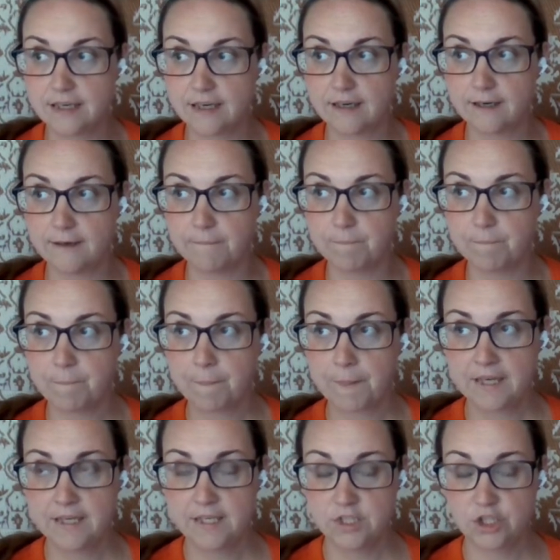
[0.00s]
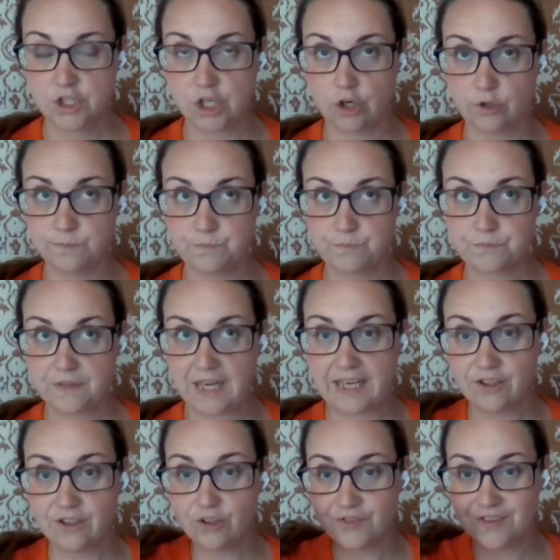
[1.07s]
Um, so I
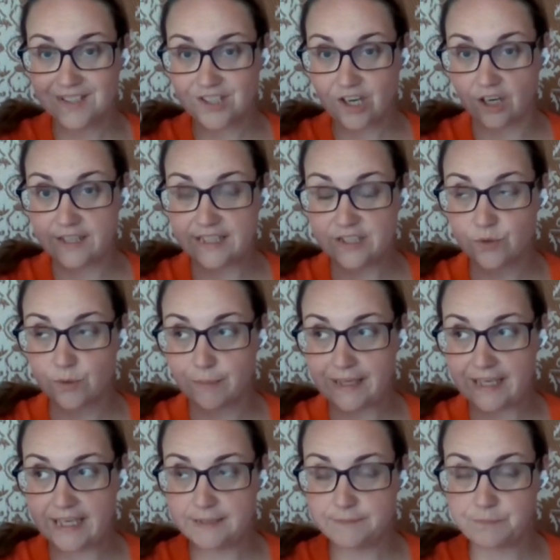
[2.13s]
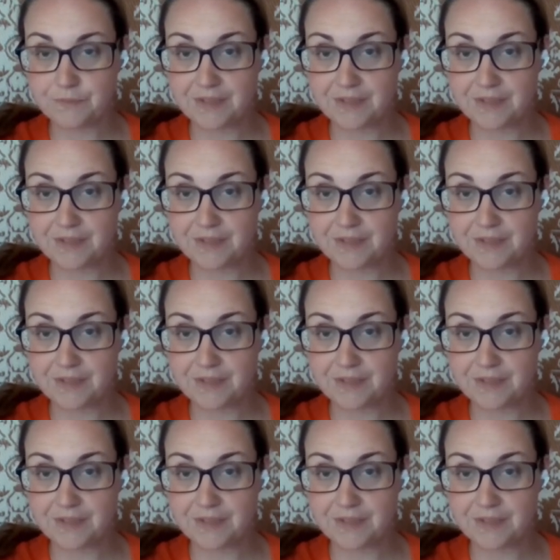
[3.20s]
don't know if the sardines were bad.